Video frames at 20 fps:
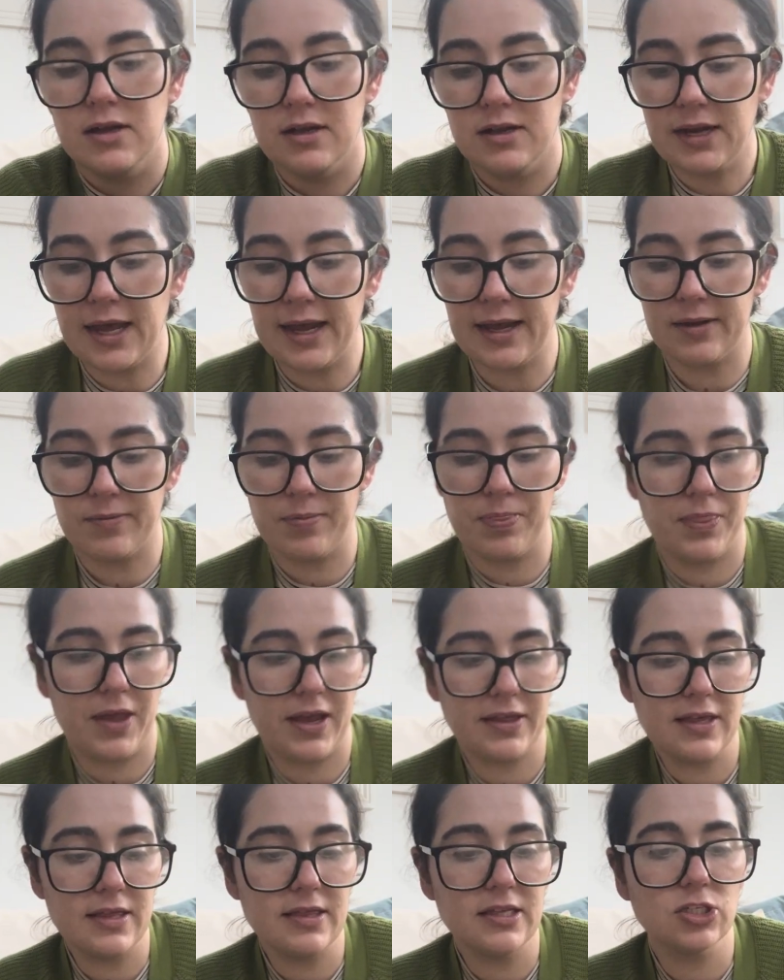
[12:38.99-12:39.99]
Like, I
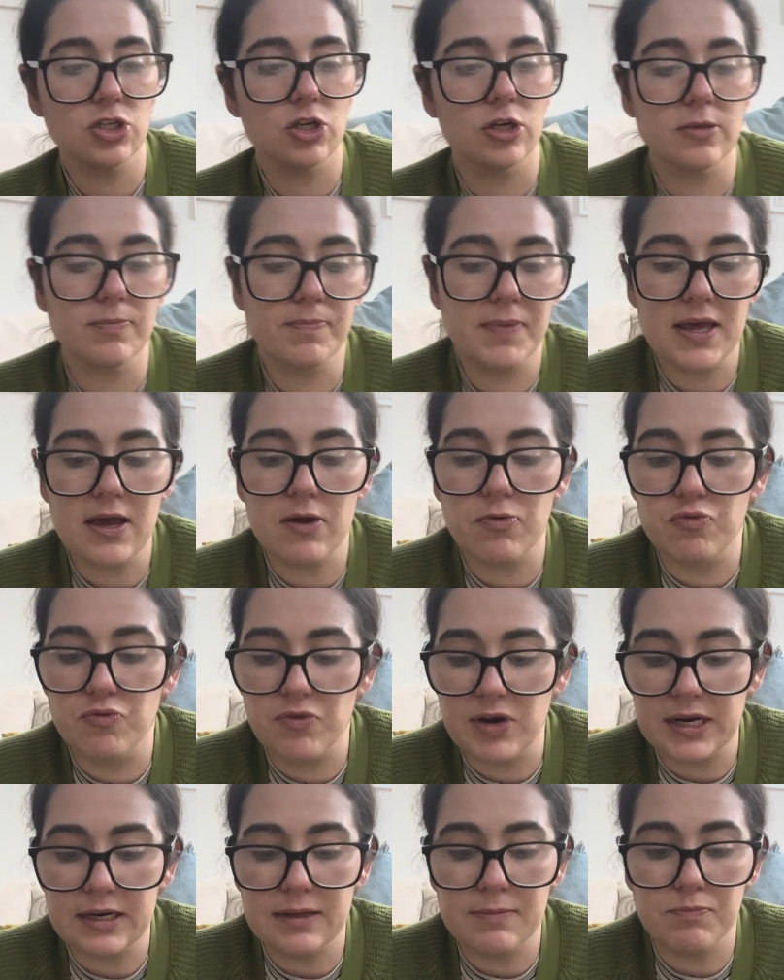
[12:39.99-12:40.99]
think this could be a
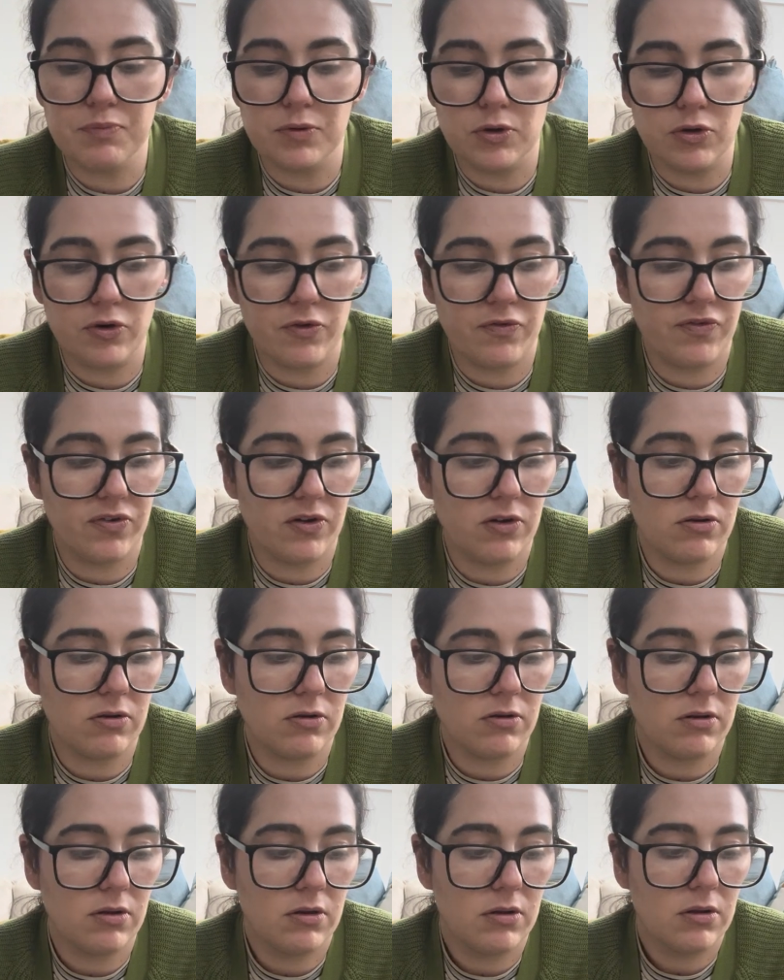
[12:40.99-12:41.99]
really
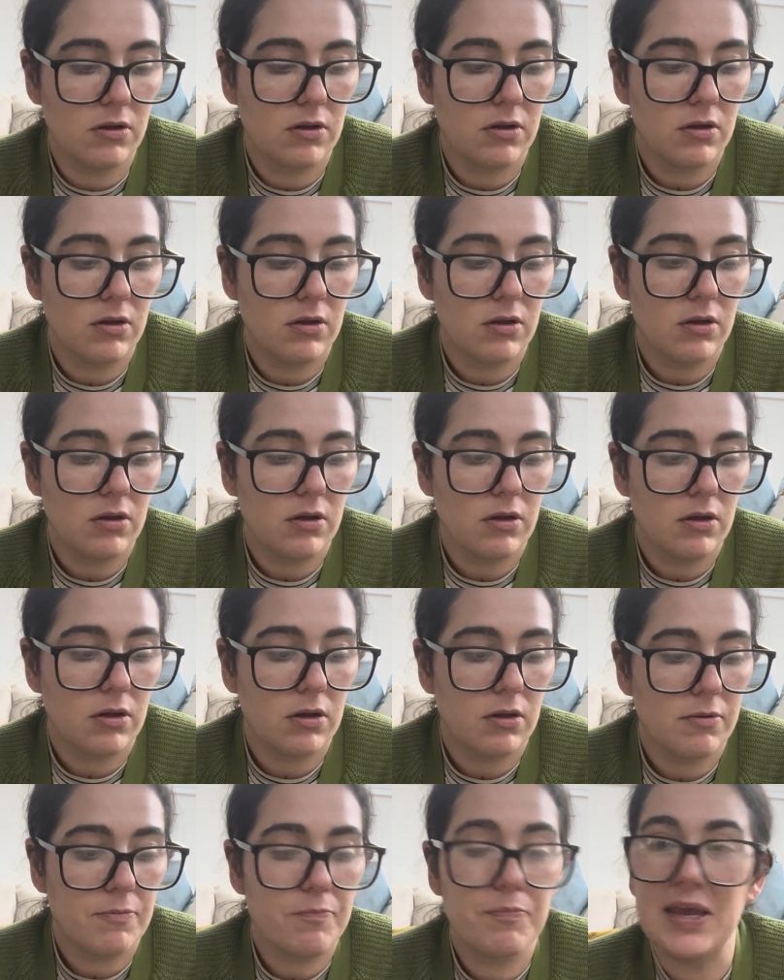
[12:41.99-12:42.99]
beautiful
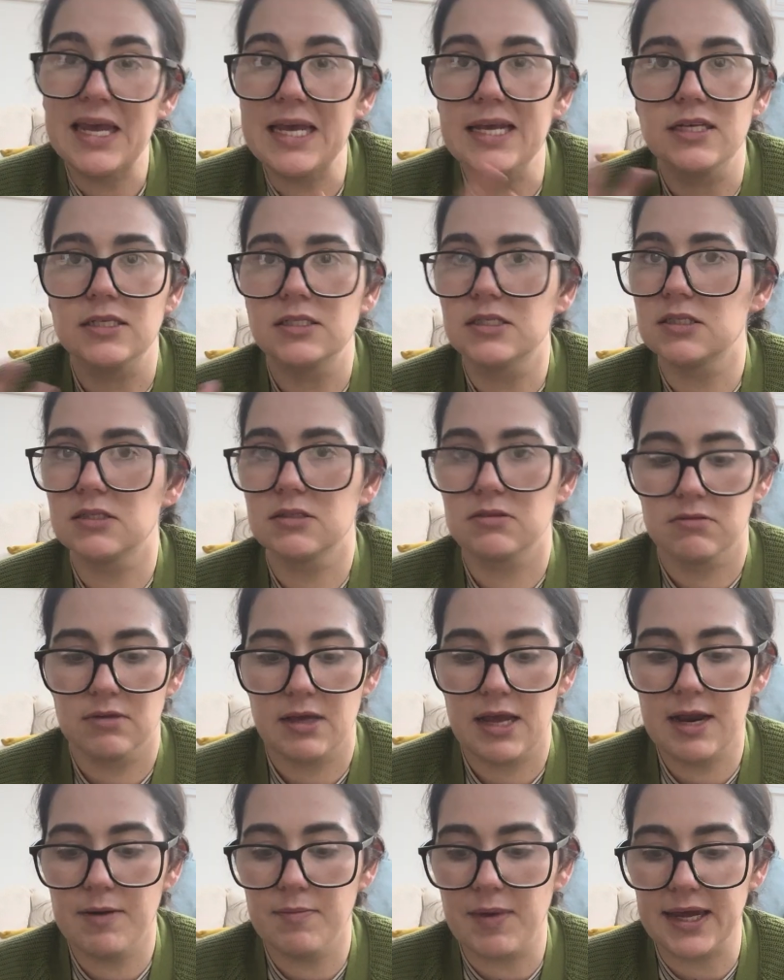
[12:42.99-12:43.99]
piece
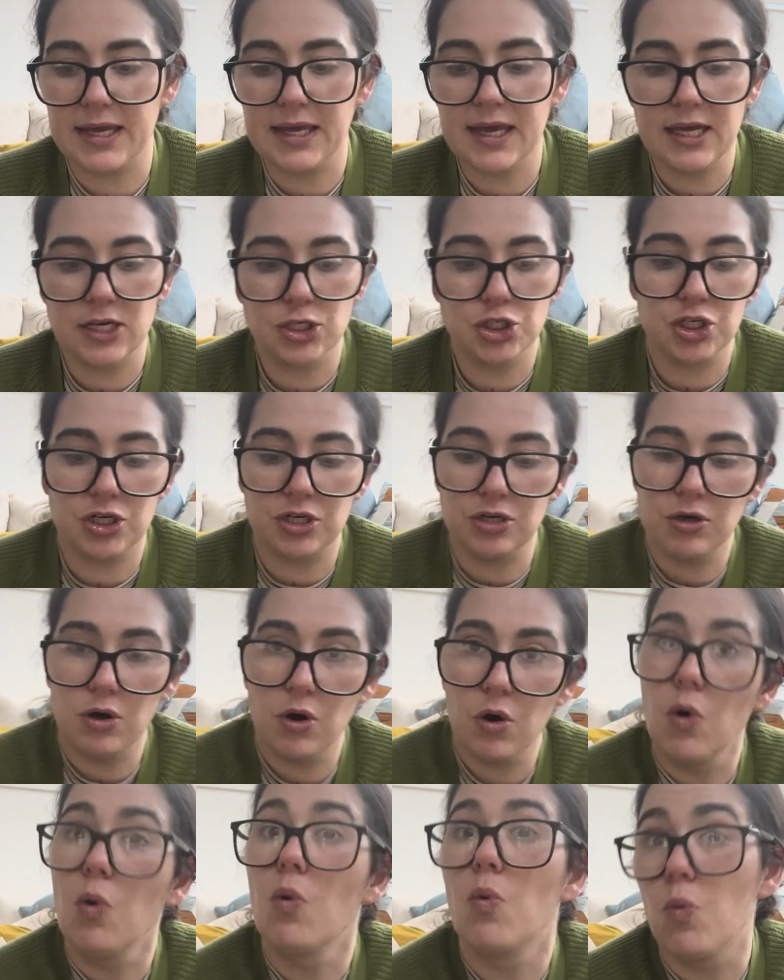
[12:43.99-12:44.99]
in my kitchen
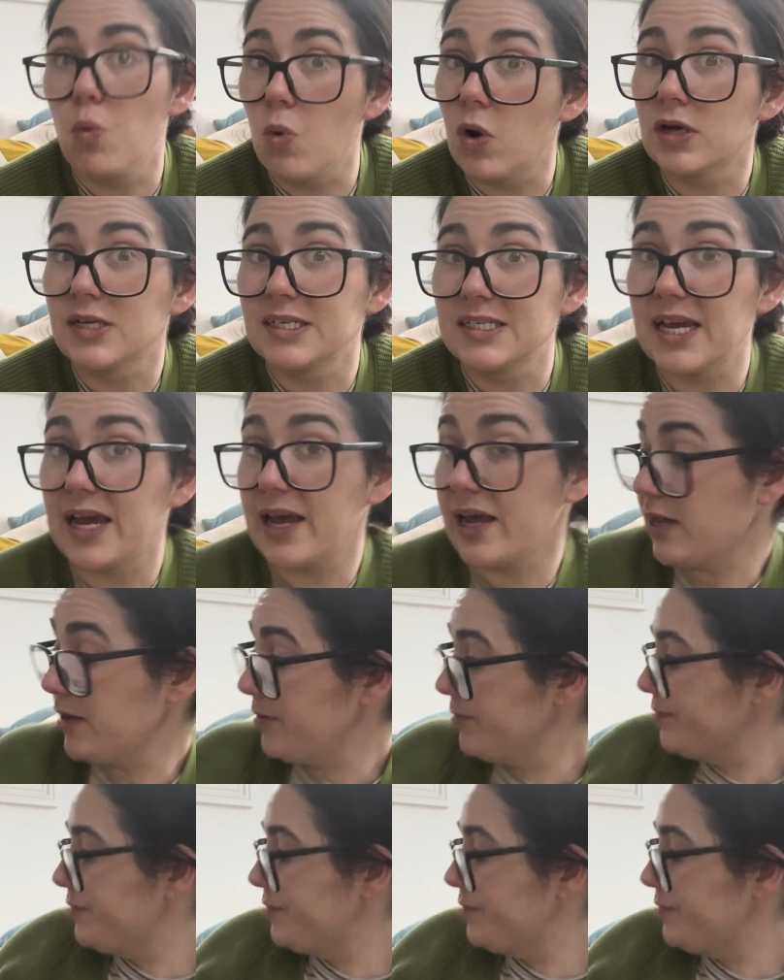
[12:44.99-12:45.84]
one day.